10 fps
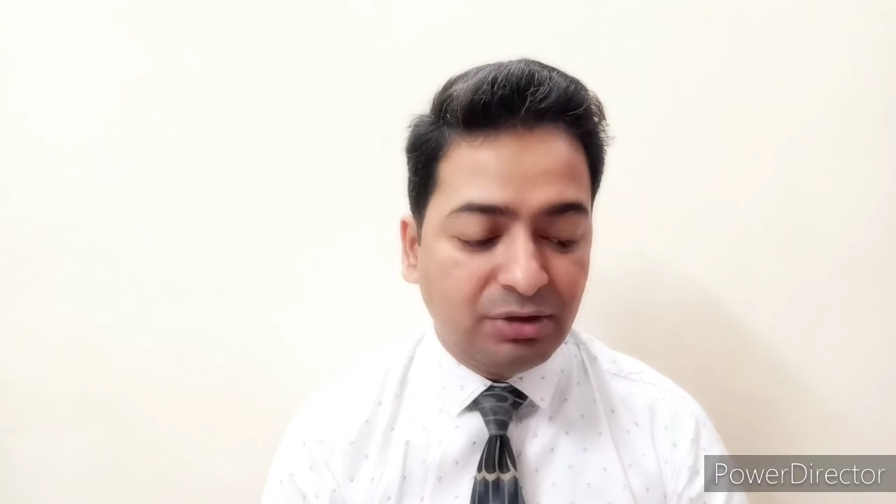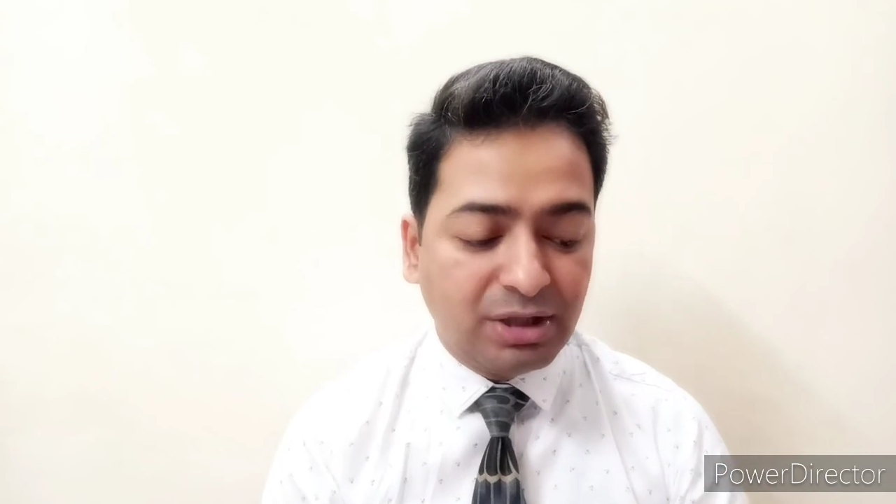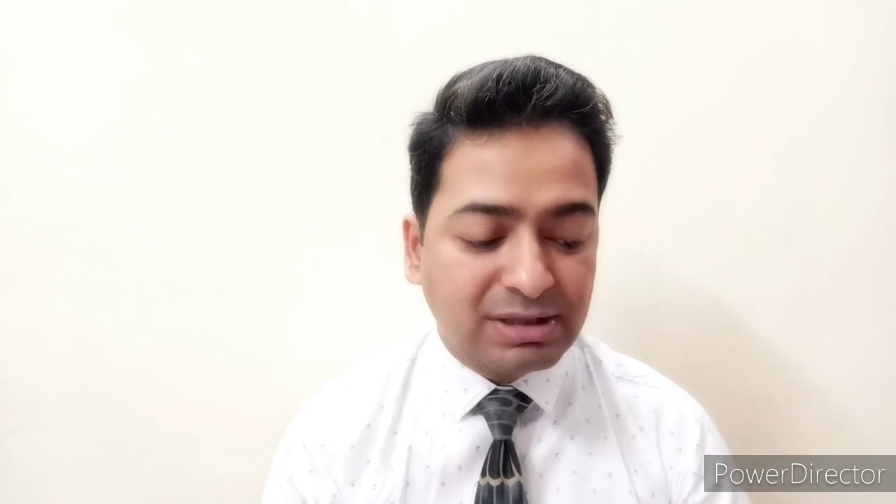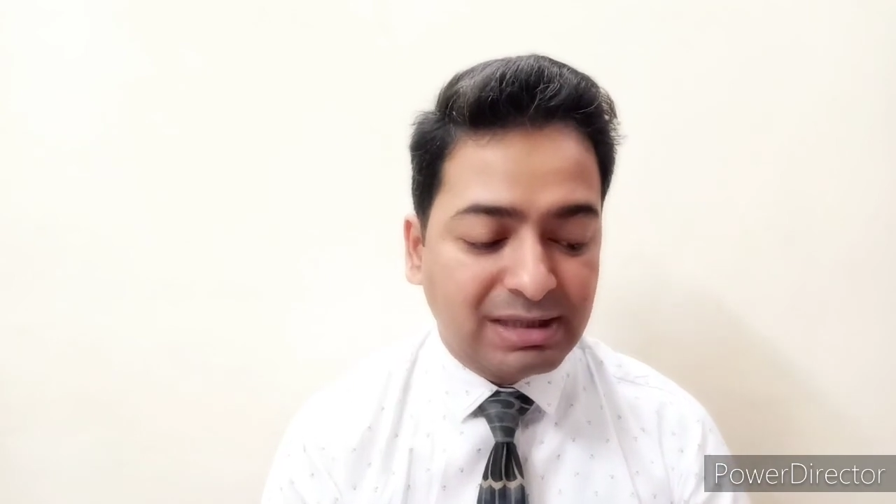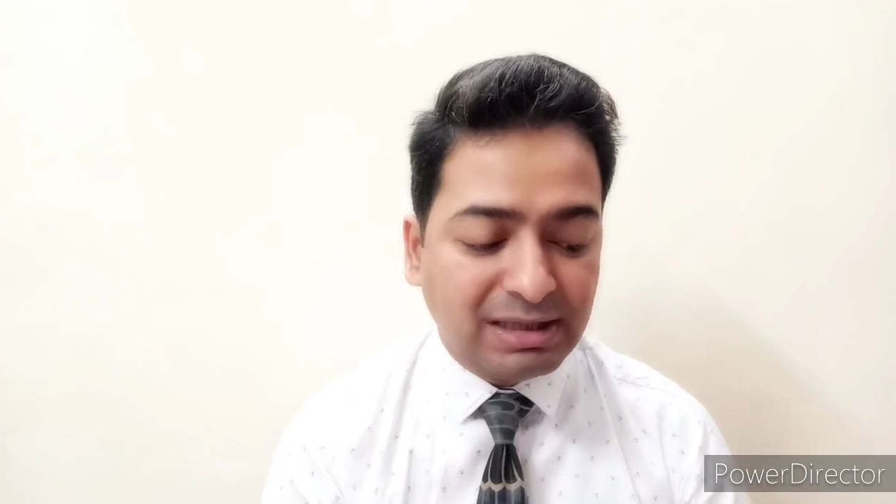
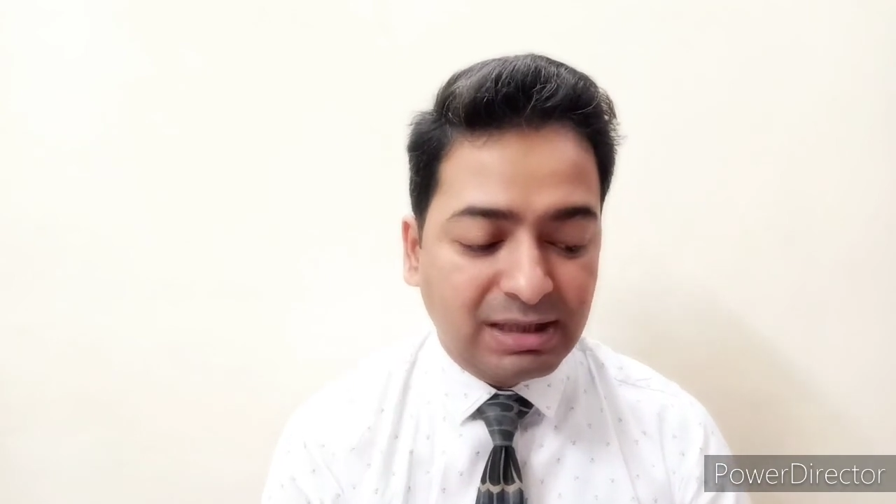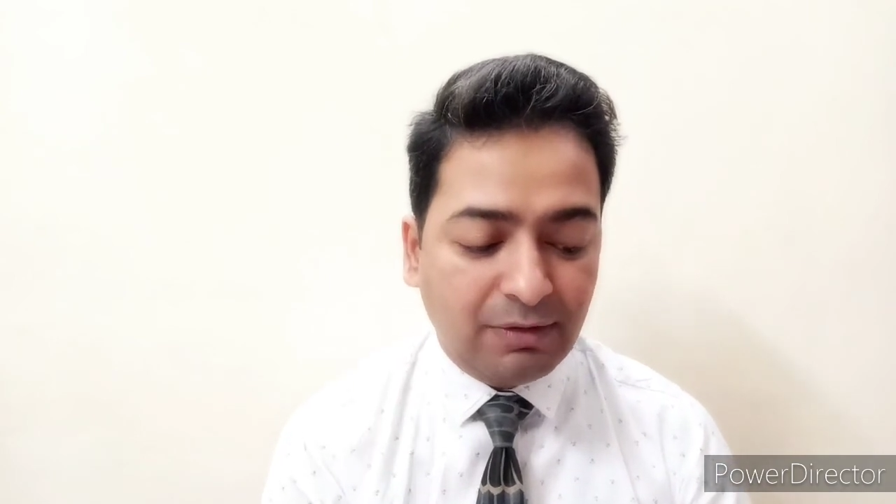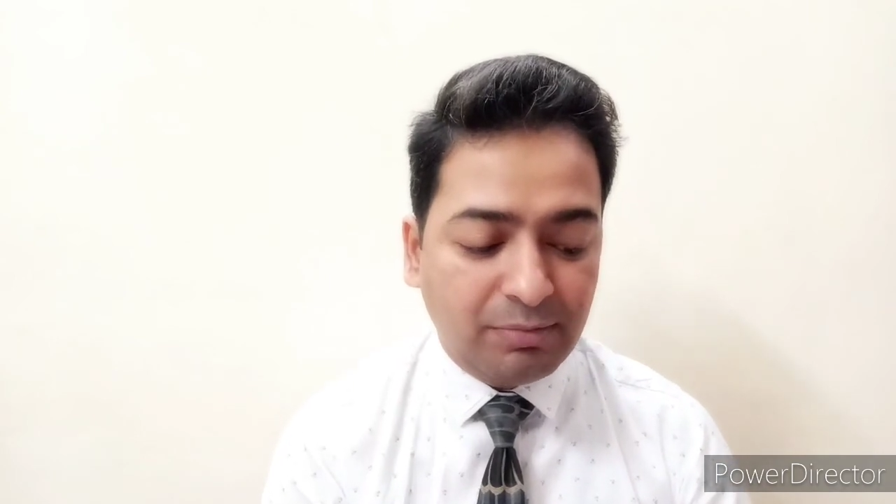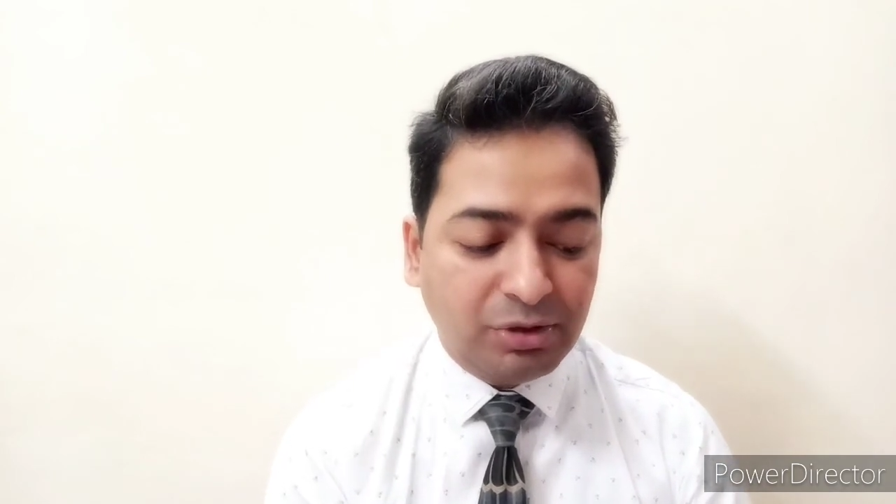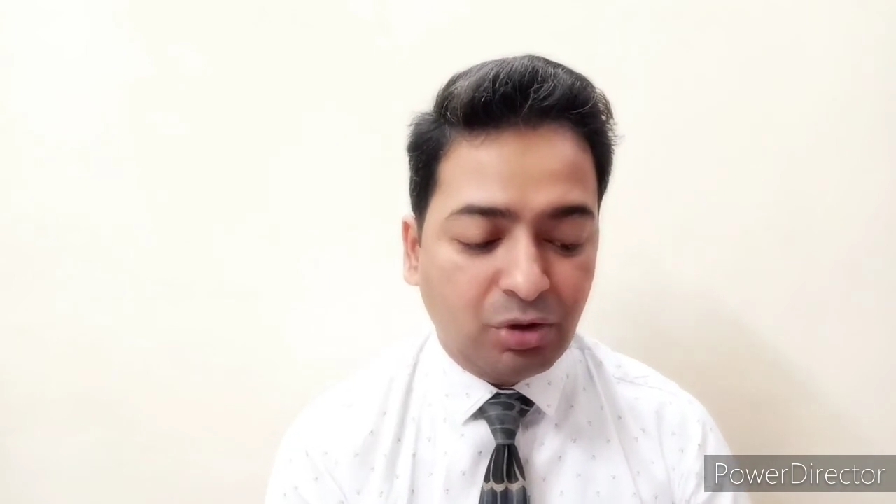the state
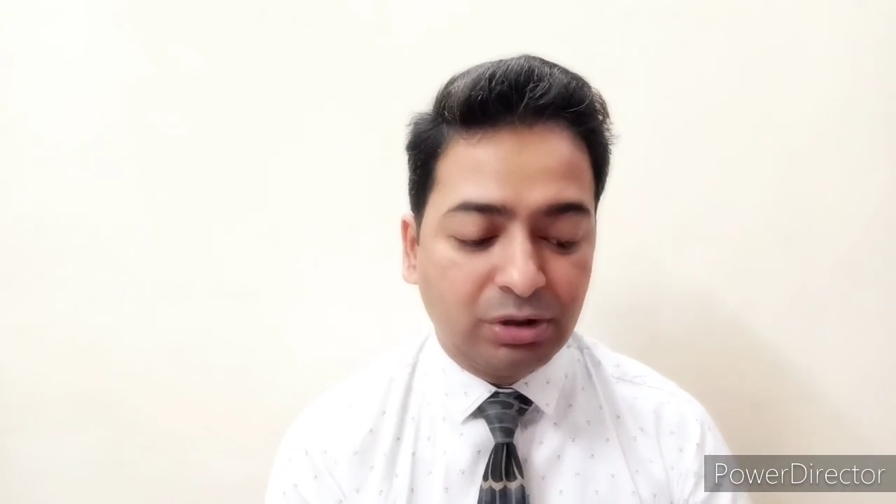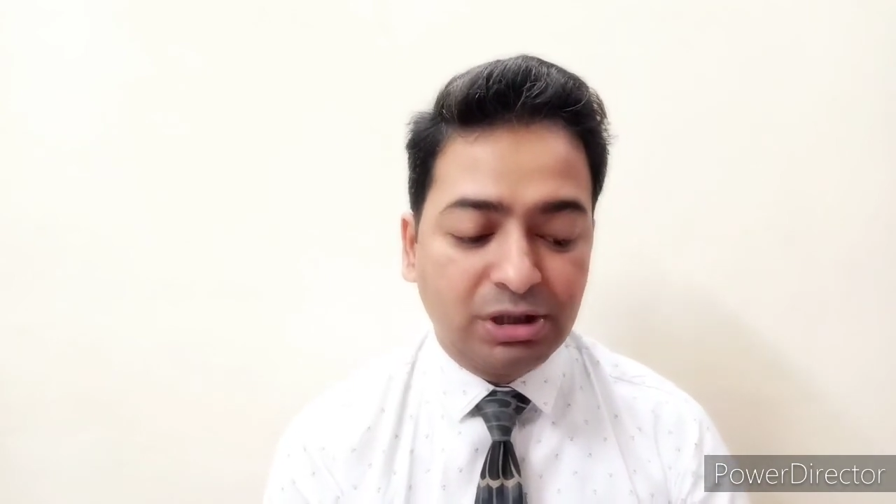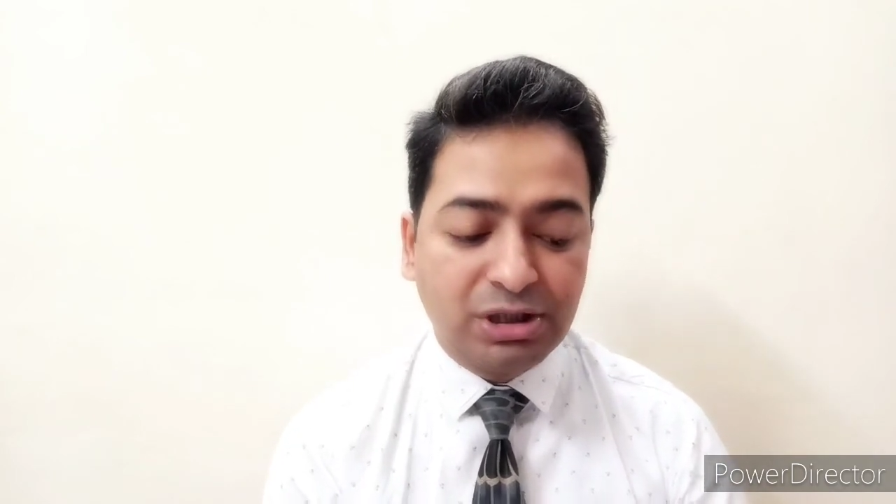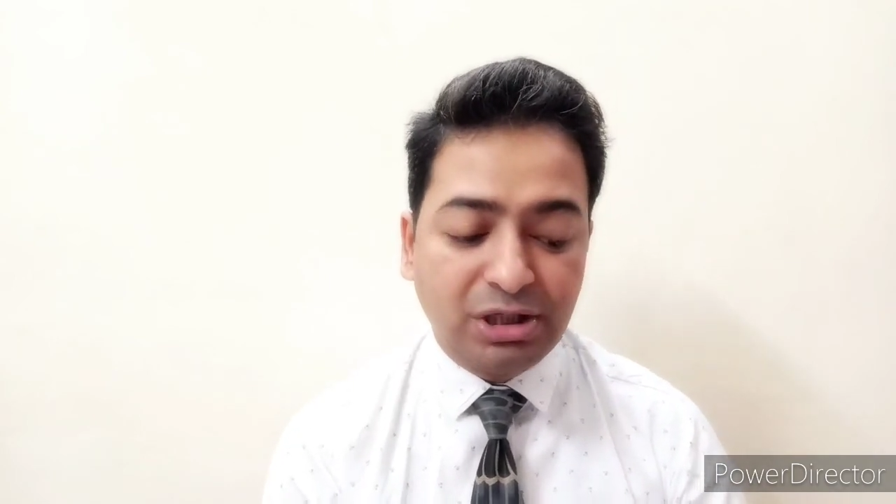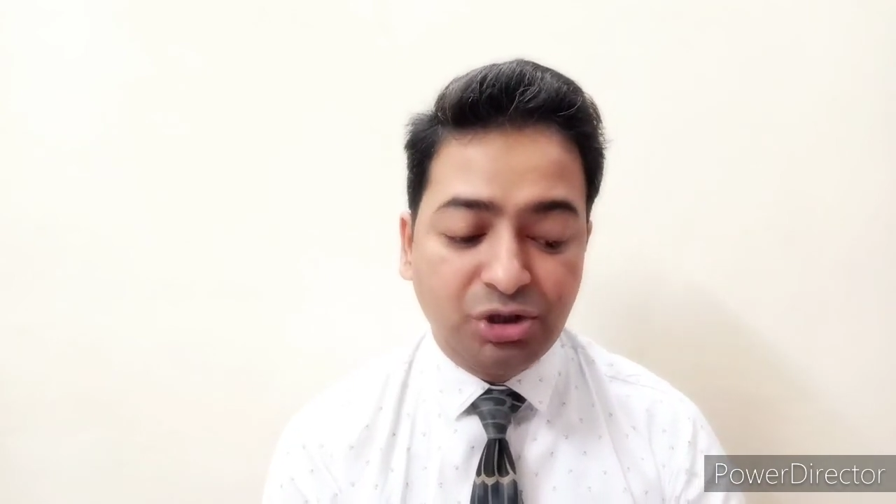government or the
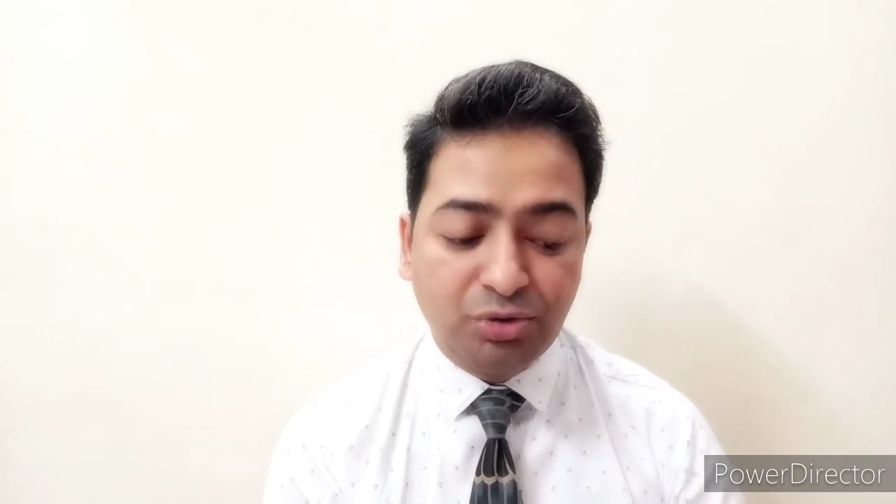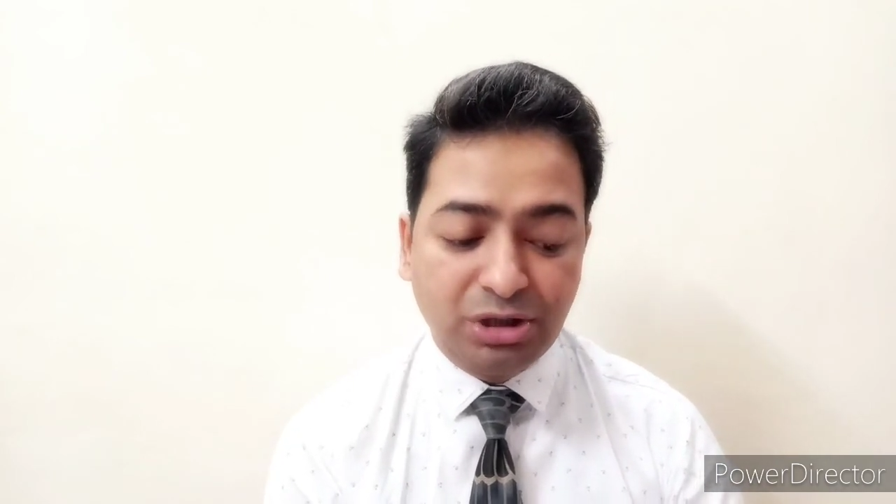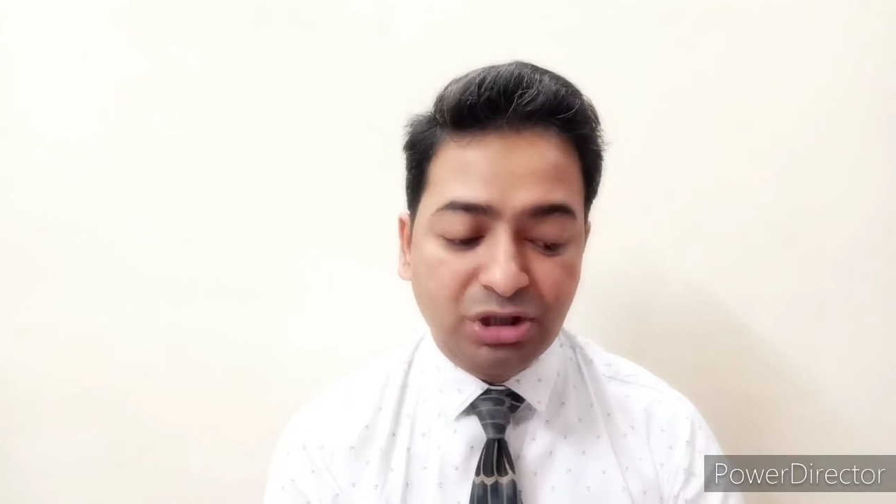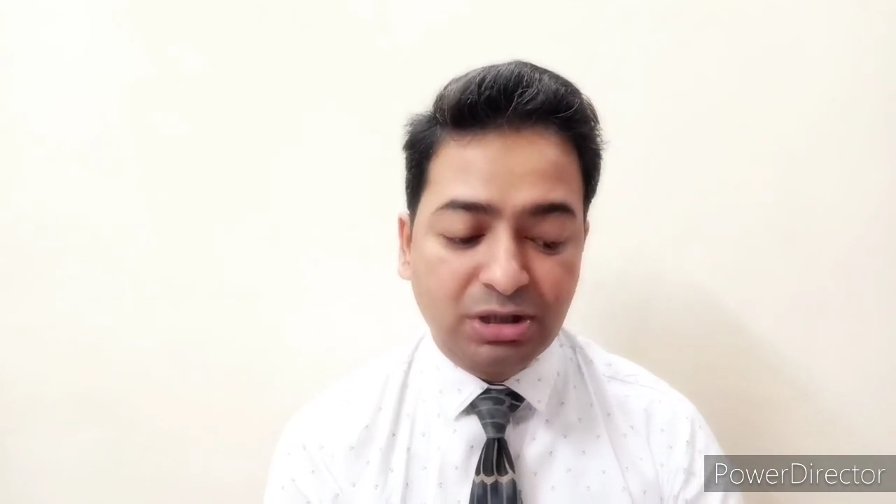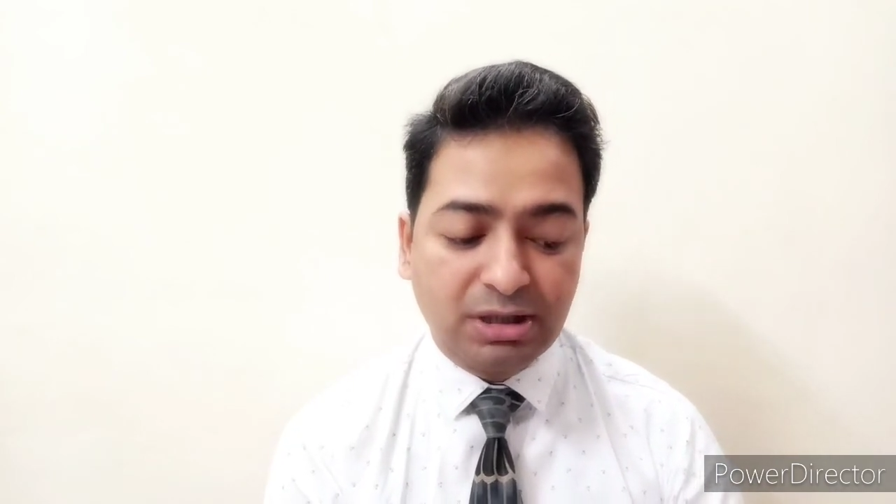state
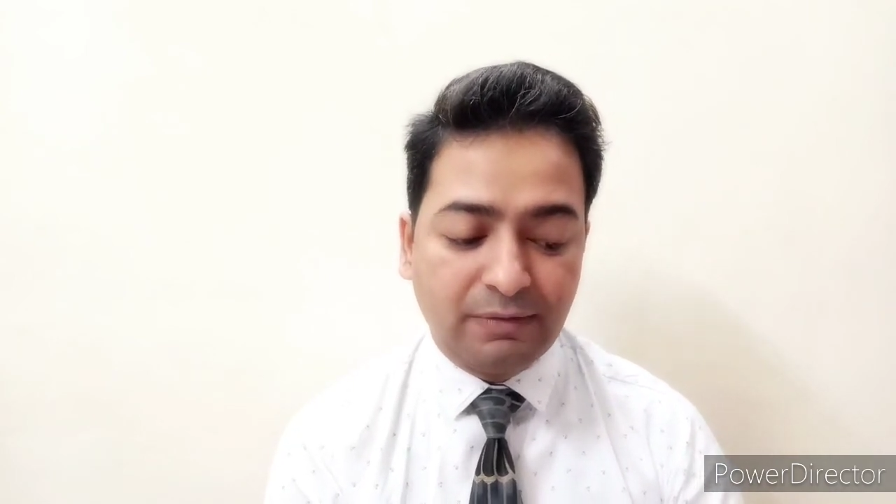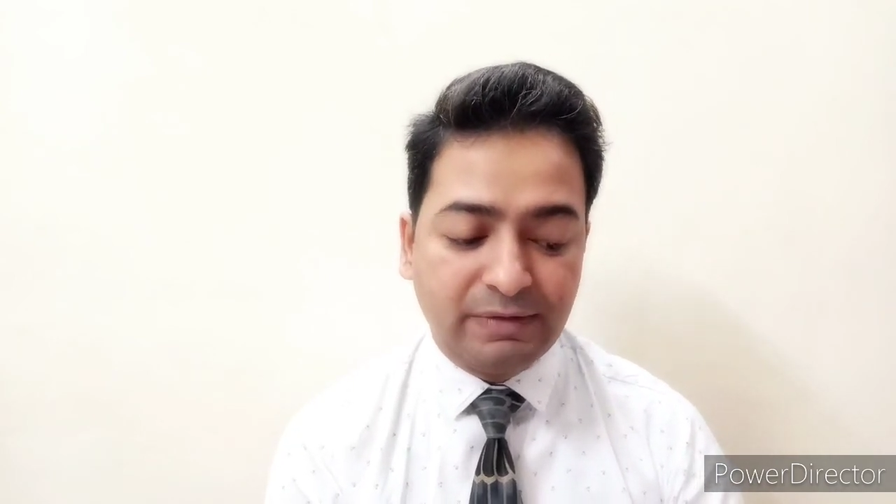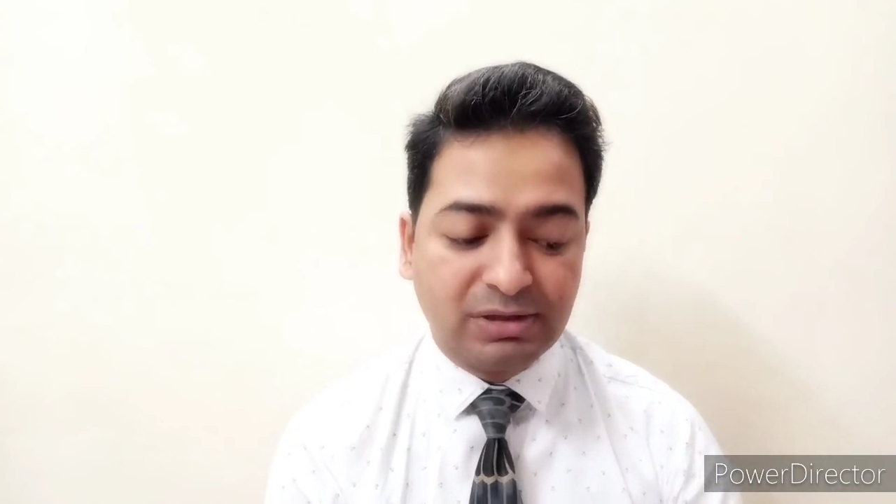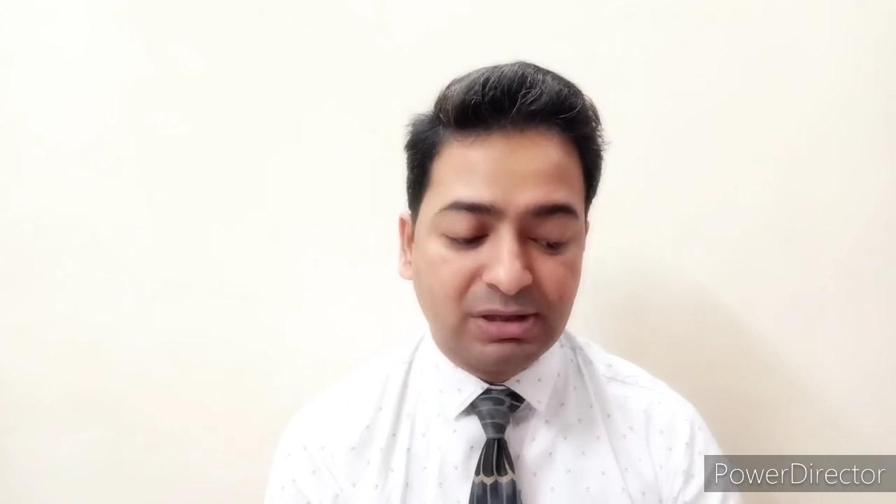judicial service